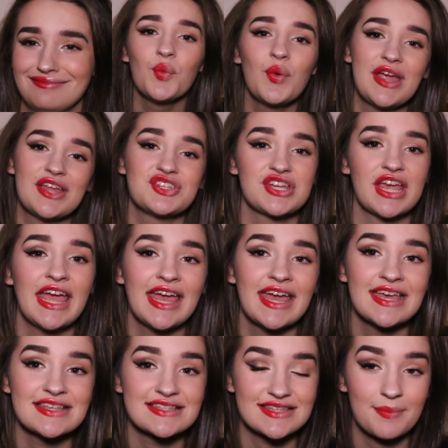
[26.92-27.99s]
which
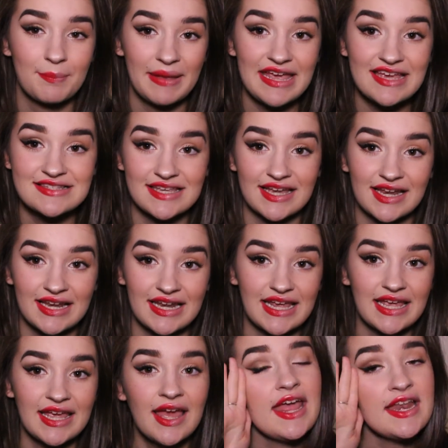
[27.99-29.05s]
is
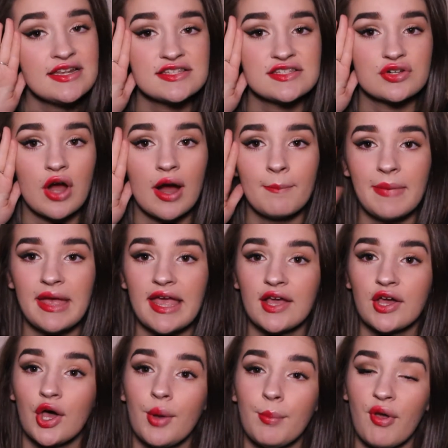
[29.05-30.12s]
basically Instagram
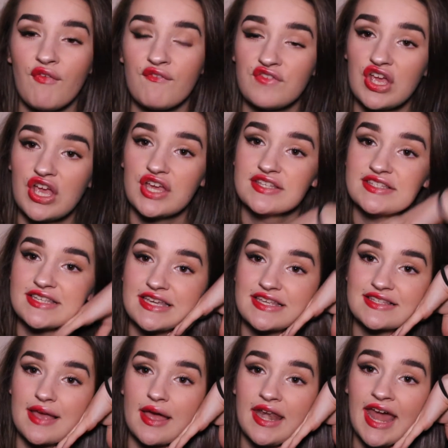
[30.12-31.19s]
makeup
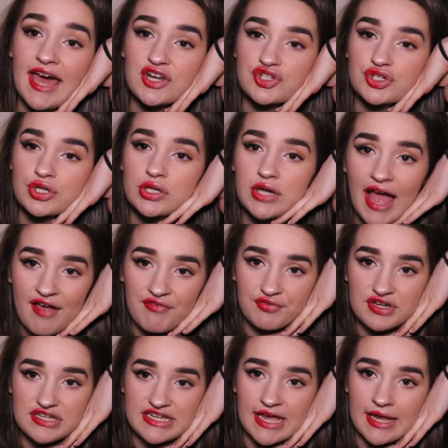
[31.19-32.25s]
versus natural
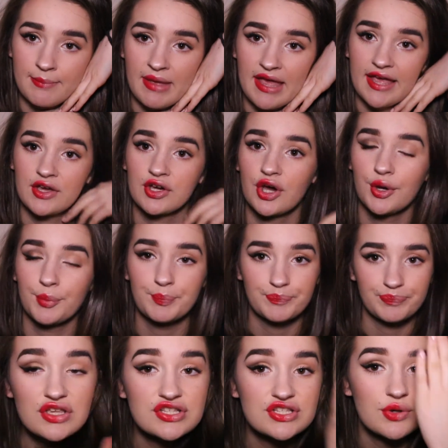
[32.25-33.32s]
everyday makeup.
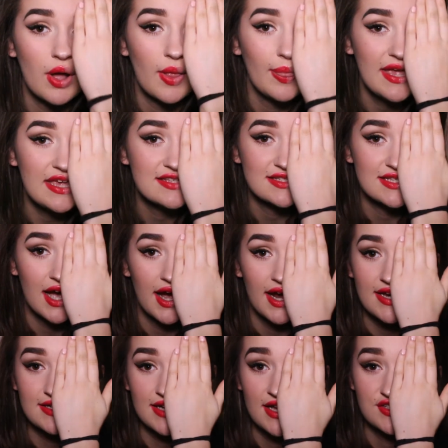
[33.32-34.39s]
So on this
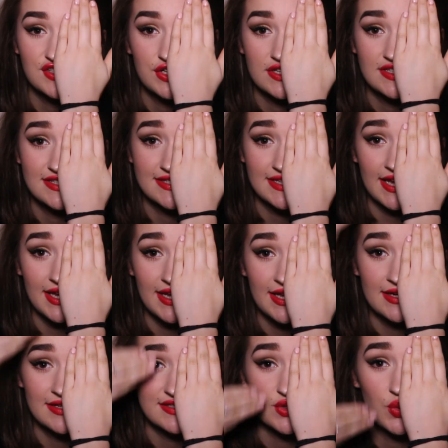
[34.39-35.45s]
side, as you can see,
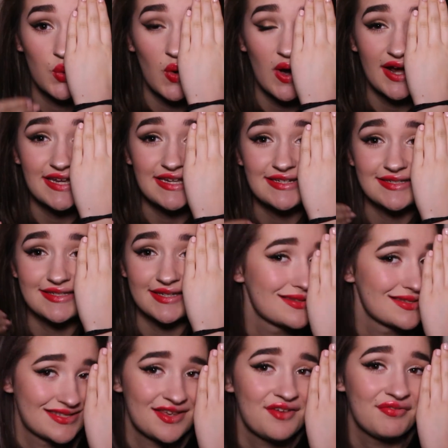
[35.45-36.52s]
it is quite
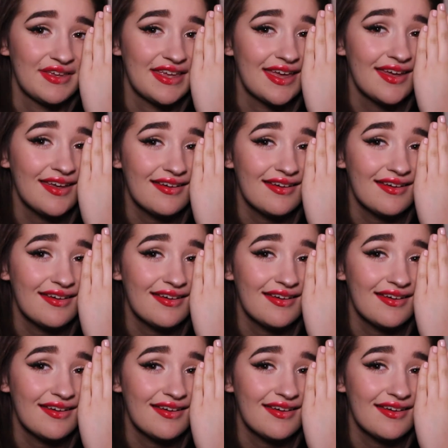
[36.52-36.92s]
severe,